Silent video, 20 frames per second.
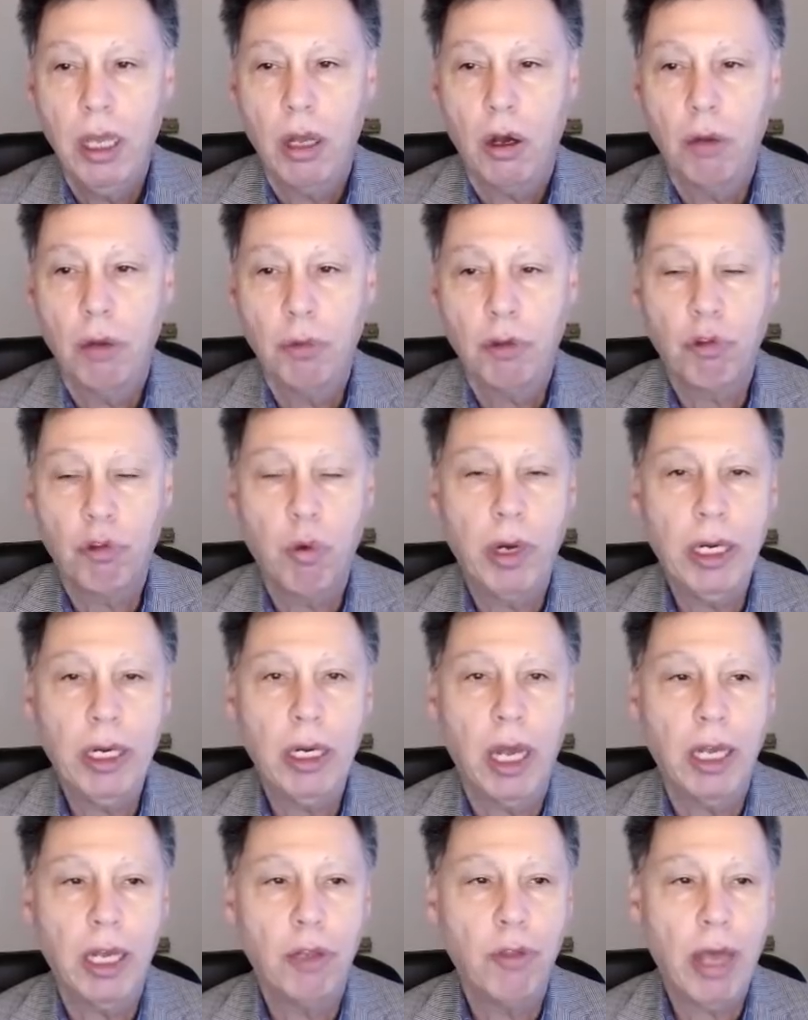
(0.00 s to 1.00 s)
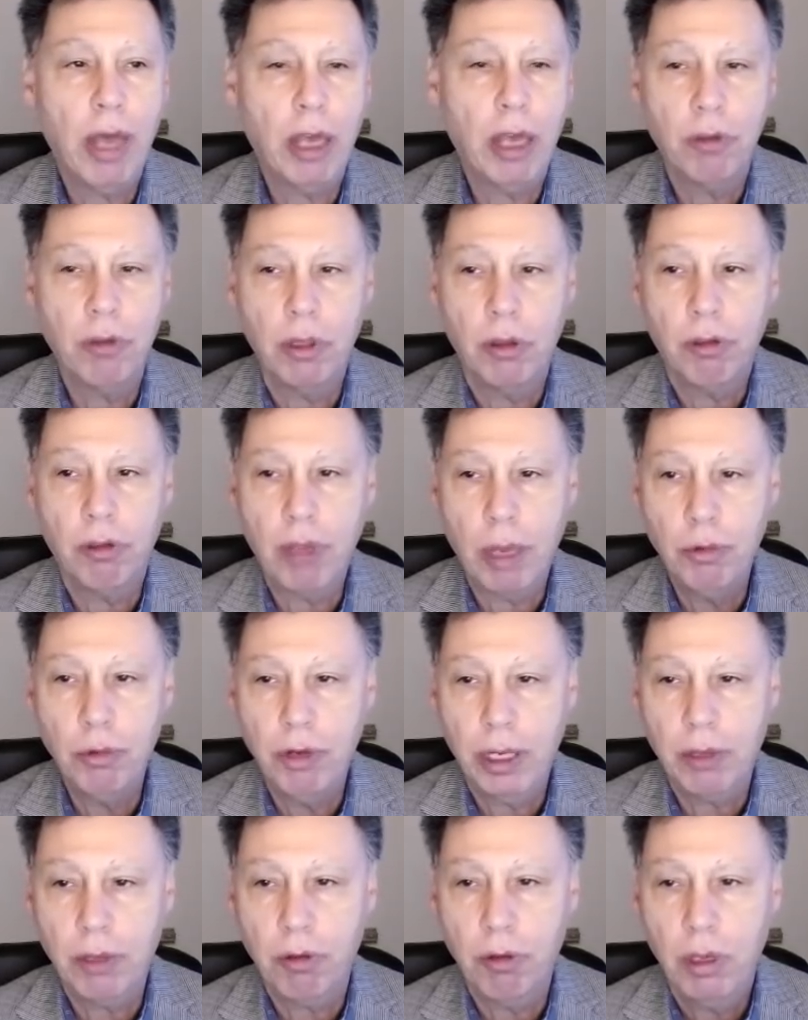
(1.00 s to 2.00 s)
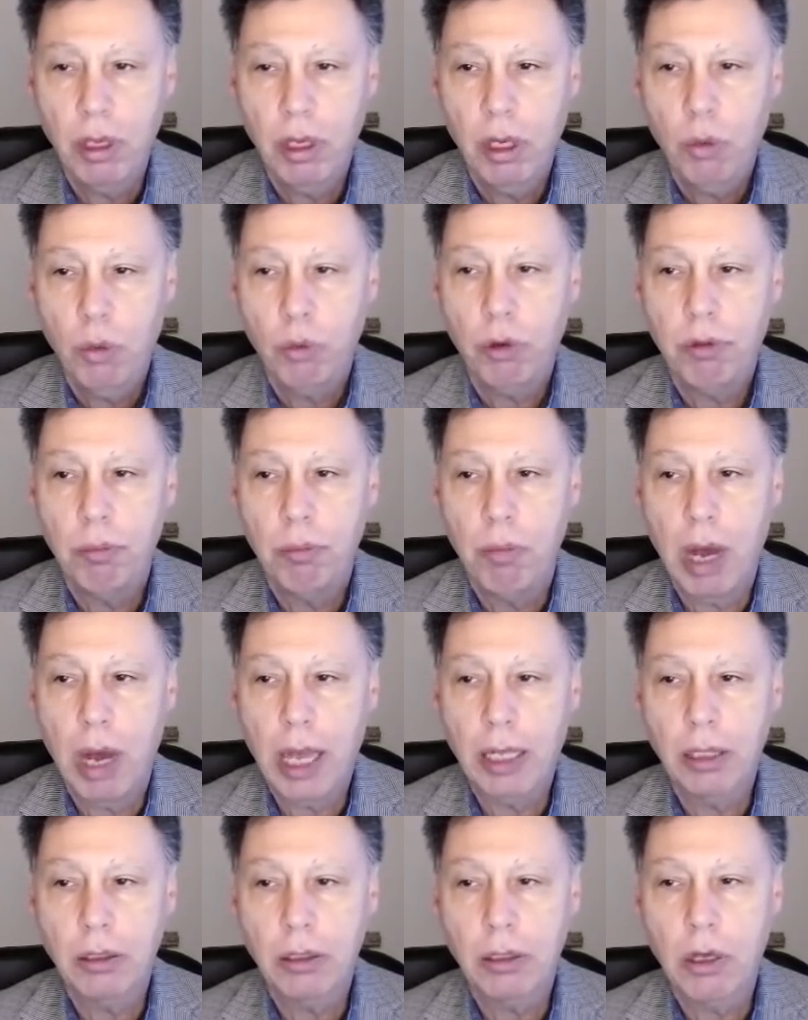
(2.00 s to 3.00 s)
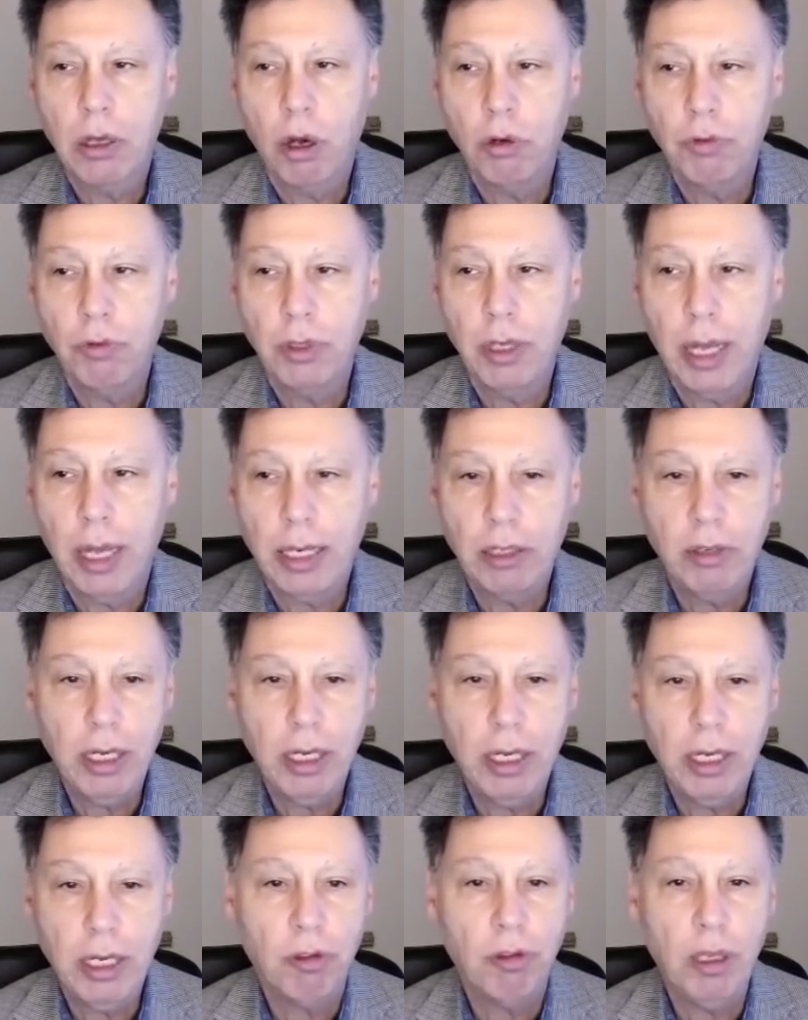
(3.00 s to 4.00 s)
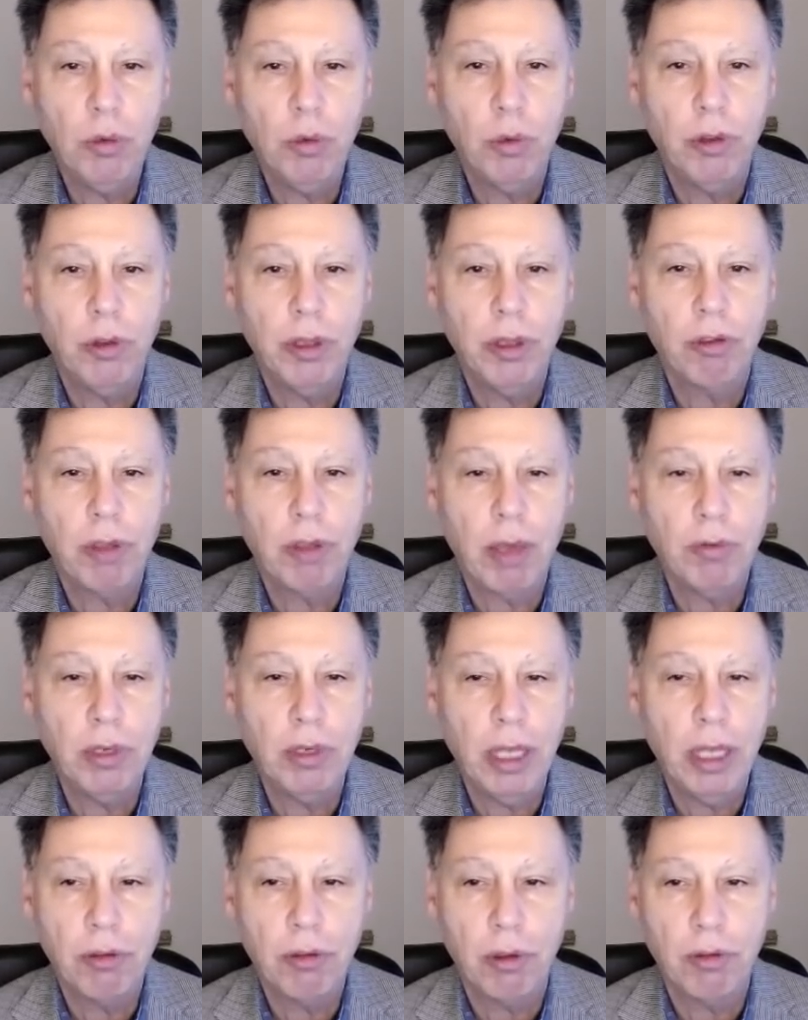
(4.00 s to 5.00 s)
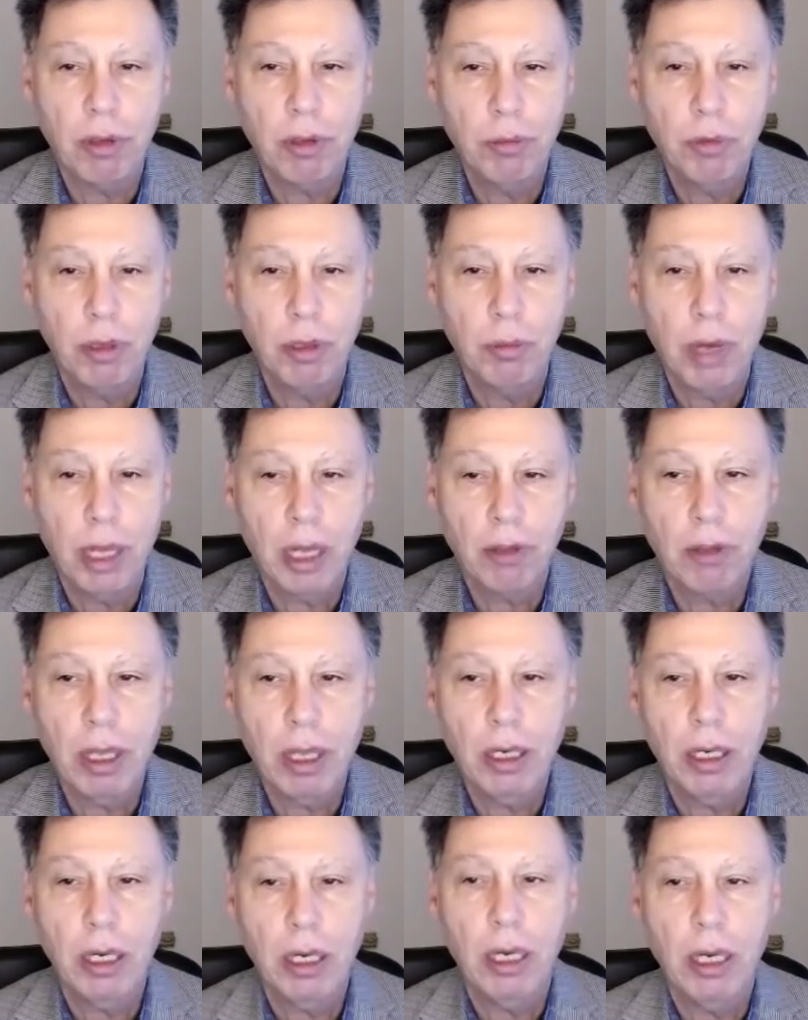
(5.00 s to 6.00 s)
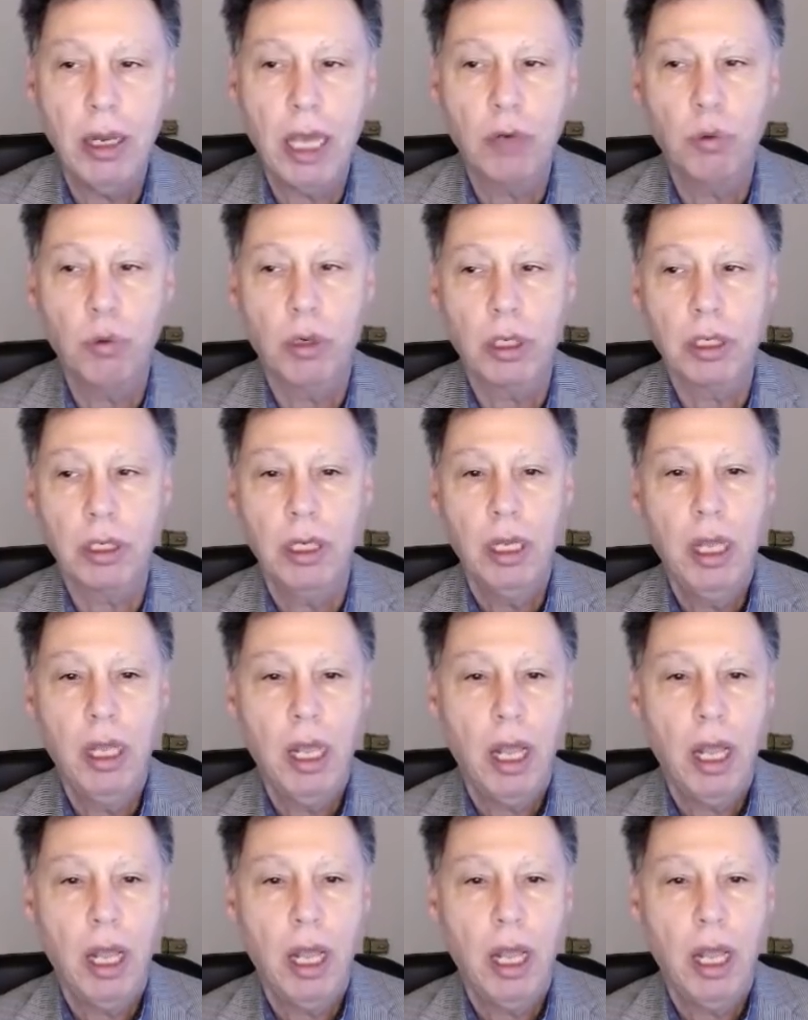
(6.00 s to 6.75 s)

almost 29,000 subjects with mild COVID-19 seen within 7 days of symptom onset in a network